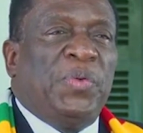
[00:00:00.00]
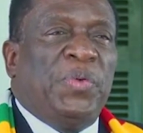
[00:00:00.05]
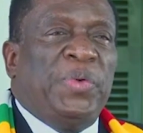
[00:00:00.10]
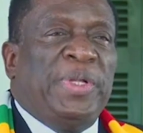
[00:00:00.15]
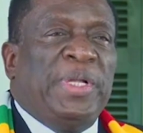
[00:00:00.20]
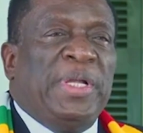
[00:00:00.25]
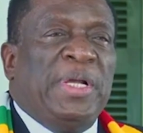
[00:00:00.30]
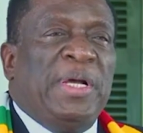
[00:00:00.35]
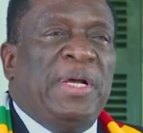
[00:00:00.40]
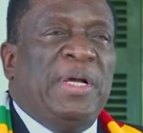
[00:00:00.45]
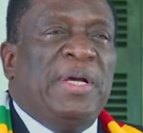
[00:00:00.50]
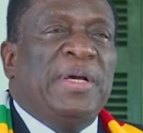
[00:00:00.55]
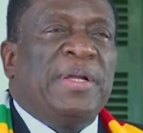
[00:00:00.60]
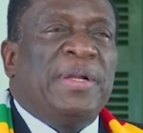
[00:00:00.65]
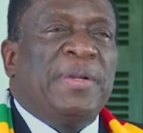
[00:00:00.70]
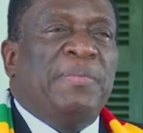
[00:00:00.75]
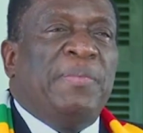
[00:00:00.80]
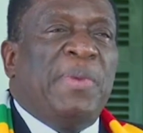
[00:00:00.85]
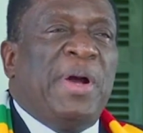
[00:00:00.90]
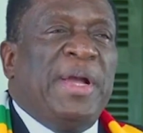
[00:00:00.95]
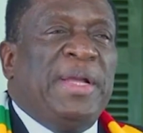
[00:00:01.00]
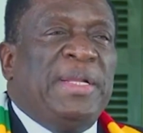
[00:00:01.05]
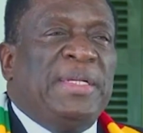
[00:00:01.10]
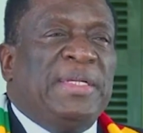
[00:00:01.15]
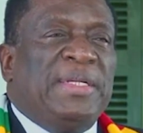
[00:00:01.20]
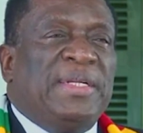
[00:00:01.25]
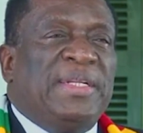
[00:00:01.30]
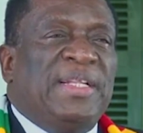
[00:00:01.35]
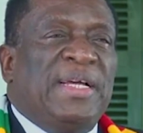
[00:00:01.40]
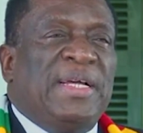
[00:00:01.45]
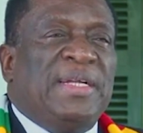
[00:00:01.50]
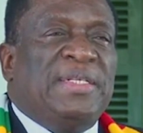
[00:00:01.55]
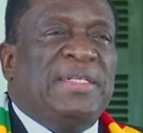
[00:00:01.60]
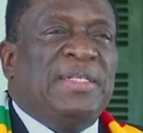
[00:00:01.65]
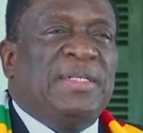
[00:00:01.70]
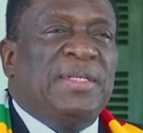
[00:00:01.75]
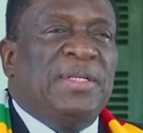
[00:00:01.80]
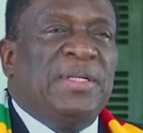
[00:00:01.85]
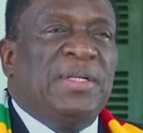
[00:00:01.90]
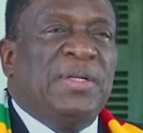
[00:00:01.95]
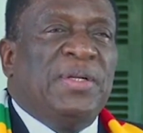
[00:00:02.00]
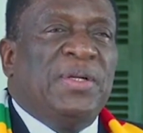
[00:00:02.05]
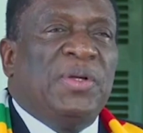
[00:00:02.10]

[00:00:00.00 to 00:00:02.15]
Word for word: we are reminded that